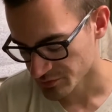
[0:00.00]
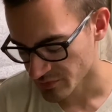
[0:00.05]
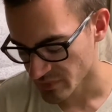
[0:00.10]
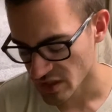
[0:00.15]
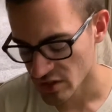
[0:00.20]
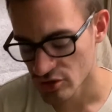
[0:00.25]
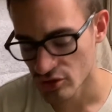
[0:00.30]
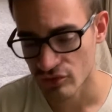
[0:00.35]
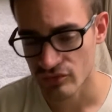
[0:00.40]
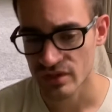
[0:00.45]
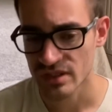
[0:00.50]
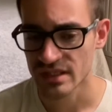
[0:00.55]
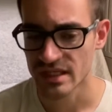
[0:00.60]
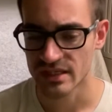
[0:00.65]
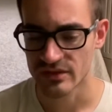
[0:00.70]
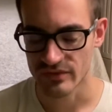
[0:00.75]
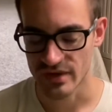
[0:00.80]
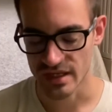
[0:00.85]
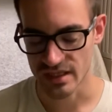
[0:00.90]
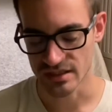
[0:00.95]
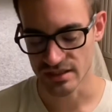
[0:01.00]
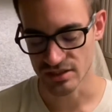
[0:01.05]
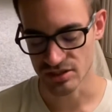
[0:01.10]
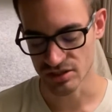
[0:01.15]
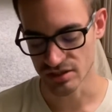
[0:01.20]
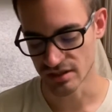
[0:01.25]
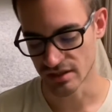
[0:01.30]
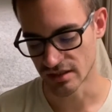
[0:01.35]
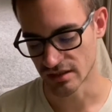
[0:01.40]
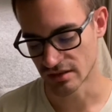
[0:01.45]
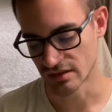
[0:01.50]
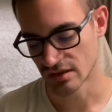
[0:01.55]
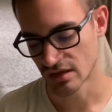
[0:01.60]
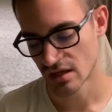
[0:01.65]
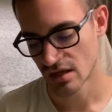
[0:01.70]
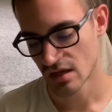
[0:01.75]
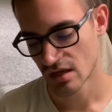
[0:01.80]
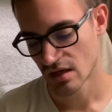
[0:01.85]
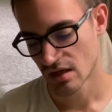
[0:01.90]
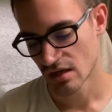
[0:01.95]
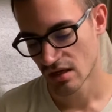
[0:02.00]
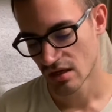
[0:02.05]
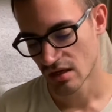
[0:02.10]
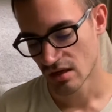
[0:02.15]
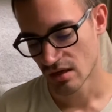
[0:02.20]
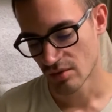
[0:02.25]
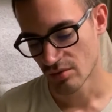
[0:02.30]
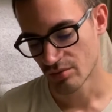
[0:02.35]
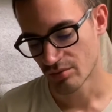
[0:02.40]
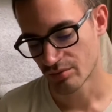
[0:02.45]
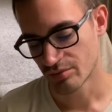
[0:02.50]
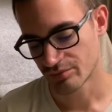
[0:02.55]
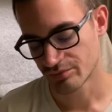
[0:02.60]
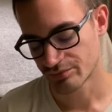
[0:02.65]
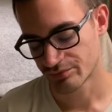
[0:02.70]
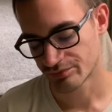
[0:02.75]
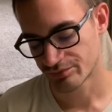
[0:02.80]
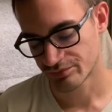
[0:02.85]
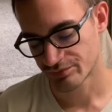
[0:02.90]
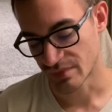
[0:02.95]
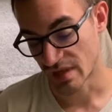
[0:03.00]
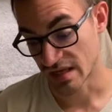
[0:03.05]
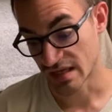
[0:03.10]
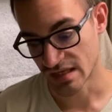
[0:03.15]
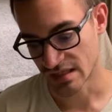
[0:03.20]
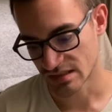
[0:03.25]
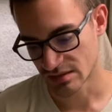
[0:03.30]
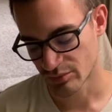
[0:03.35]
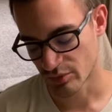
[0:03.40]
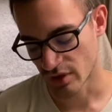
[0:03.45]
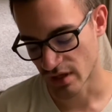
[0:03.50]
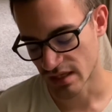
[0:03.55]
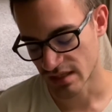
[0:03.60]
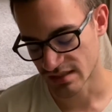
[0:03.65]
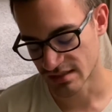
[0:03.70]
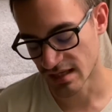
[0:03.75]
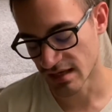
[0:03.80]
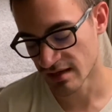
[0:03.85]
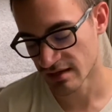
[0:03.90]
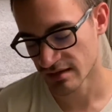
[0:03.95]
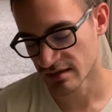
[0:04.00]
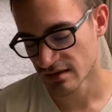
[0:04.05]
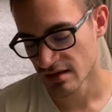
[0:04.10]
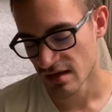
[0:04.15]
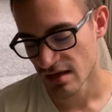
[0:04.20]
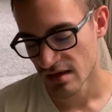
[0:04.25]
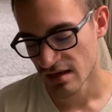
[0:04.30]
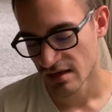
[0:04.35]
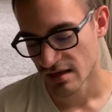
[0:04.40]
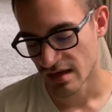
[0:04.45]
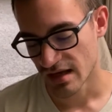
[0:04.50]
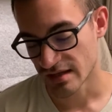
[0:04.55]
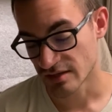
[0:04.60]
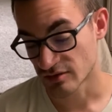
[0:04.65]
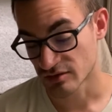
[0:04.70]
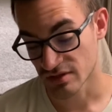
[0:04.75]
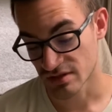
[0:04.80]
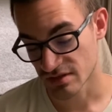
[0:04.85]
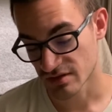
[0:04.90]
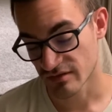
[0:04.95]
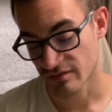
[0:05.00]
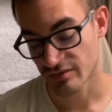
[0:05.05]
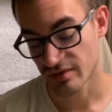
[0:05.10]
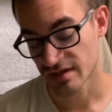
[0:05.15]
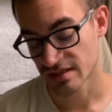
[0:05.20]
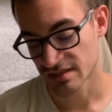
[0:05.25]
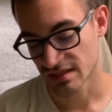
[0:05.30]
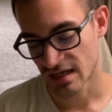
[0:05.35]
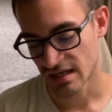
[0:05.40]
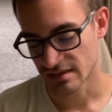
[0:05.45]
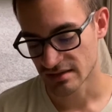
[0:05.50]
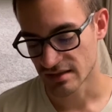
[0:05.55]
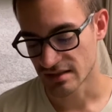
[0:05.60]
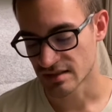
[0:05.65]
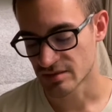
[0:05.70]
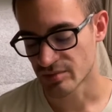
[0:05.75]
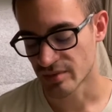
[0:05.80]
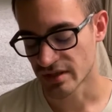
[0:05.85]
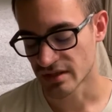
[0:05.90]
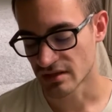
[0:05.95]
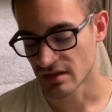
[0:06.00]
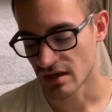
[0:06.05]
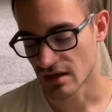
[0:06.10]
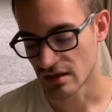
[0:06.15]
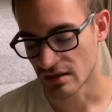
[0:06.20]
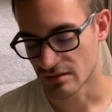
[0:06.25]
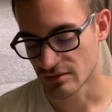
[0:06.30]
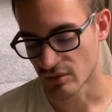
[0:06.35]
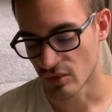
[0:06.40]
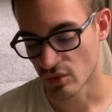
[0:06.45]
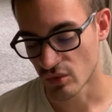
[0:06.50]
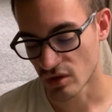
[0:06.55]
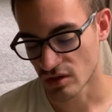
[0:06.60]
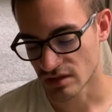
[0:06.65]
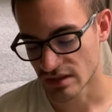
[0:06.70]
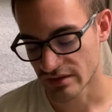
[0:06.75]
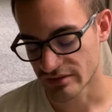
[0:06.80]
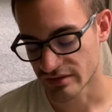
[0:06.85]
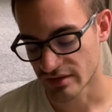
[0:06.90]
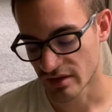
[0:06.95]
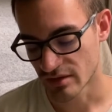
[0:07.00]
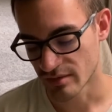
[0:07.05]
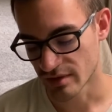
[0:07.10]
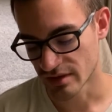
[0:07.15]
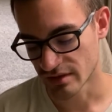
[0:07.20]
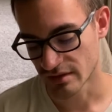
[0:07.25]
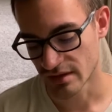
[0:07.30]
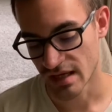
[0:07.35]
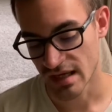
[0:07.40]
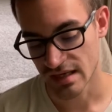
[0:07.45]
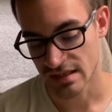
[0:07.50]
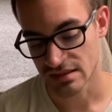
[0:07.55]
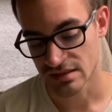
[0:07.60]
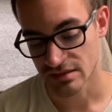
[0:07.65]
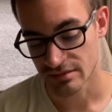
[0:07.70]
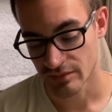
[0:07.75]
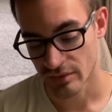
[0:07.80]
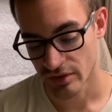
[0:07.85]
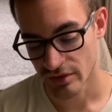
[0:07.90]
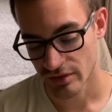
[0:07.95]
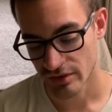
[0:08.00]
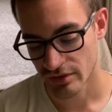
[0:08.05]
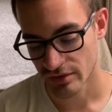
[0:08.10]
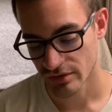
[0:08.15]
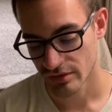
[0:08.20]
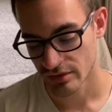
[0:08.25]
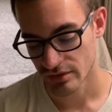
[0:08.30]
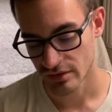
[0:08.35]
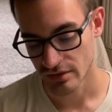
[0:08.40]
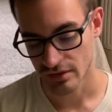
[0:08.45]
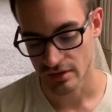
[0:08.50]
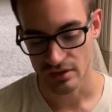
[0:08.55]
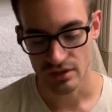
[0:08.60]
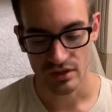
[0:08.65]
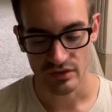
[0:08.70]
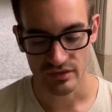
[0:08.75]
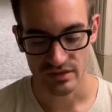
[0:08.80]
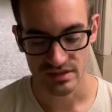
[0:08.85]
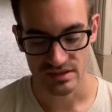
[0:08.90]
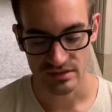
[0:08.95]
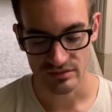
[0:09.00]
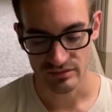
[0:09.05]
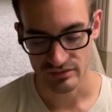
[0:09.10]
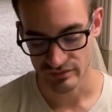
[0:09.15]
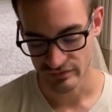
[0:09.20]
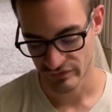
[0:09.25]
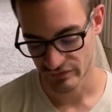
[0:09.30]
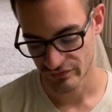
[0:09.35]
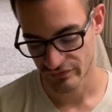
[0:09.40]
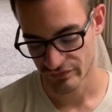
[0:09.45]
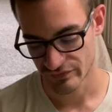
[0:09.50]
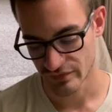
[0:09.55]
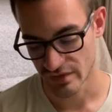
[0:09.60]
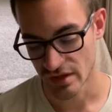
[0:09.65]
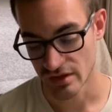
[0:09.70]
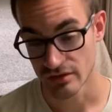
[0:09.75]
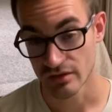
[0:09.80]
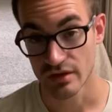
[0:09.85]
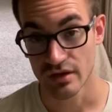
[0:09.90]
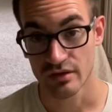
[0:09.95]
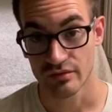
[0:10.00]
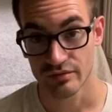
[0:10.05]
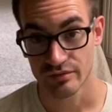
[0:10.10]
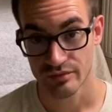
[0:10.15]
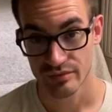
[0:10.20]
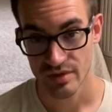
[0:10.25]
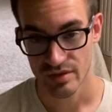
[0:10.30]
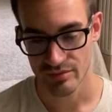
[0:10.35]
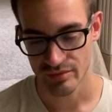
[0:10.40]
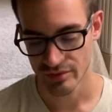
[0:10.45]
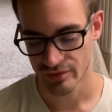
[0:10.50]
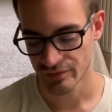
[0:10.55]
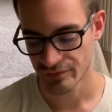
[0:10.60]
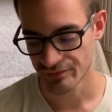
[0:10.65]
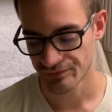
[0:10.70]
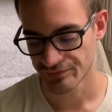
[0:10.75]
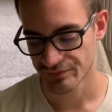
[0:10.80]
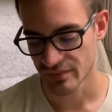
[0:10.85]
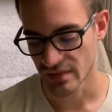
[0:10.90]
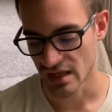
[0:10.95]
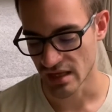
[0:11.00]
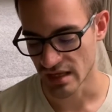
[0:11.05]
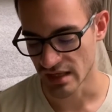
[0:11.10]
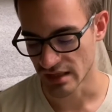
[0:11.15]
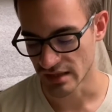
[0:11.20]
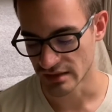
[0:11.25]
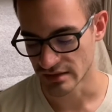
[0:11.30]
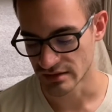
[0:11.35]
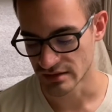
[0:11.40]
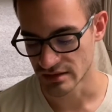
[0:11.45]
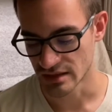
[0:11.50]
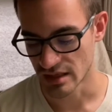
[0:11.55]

really getting recognition and I guess praise. I don't deserve praise, God does, but word out there about ASMR along with some other people, and